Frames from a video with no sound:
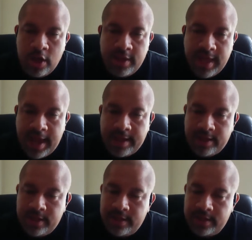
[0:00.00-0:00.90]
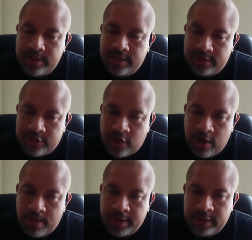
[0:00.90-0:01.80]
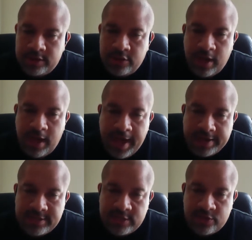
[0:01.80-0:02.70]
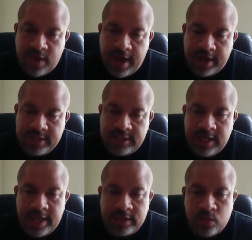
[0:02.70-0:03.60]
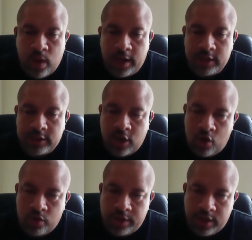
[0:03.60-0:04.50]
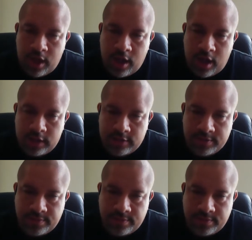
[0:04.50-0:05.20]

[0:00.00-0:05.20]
That determines your exit strategy as well as your holding costs.